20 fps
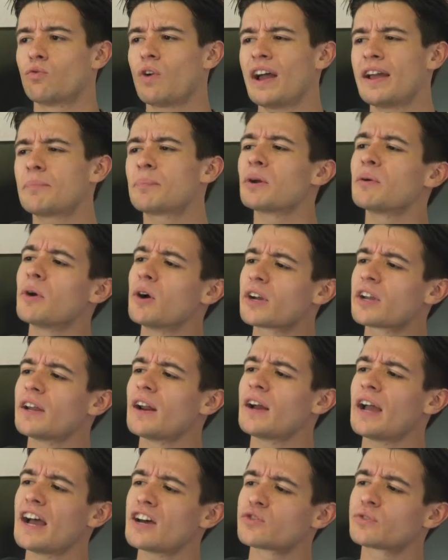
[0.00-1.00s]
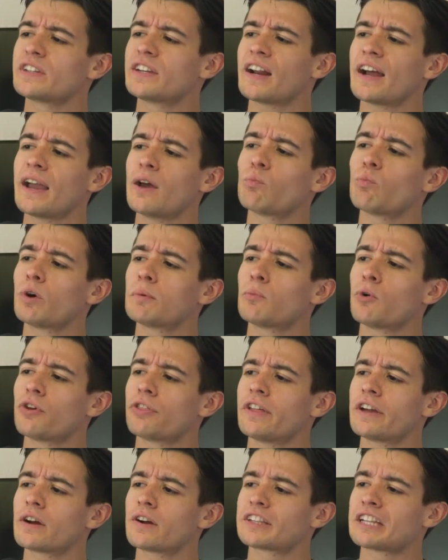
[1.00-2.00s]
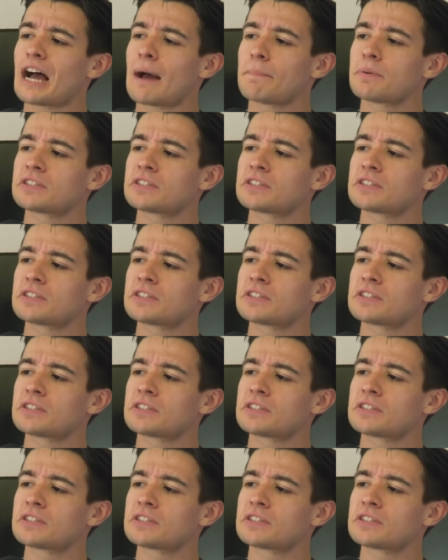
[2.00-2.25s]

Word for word: Right, but um, can I ask? Can I add one more thing on yes.